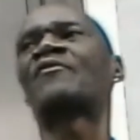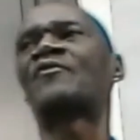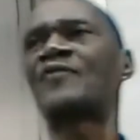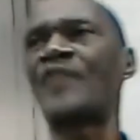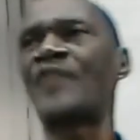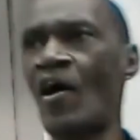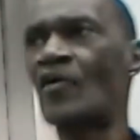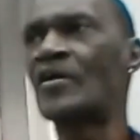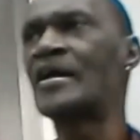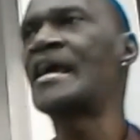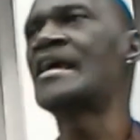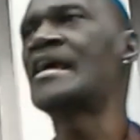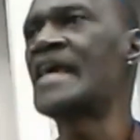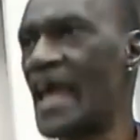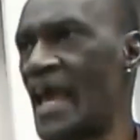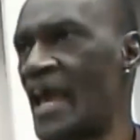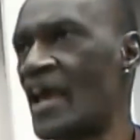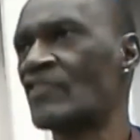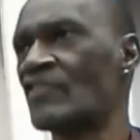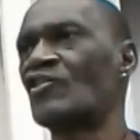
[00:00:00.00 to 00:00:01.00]
30
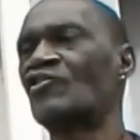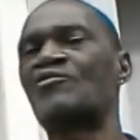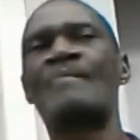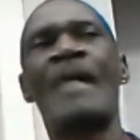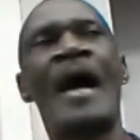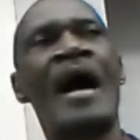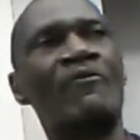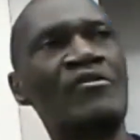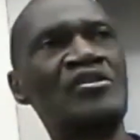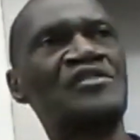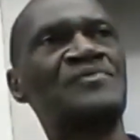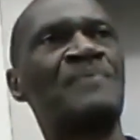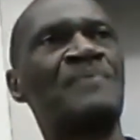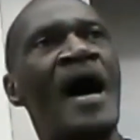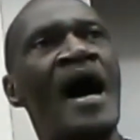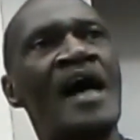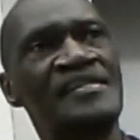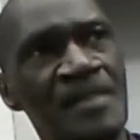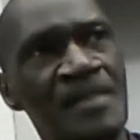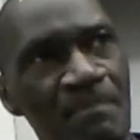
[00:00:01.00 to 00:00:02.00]
years. It's my
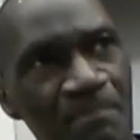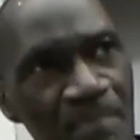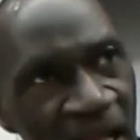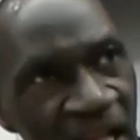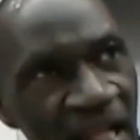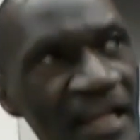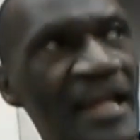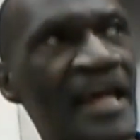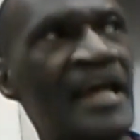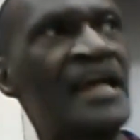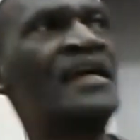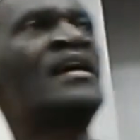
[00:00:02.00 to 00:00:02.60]
responsibility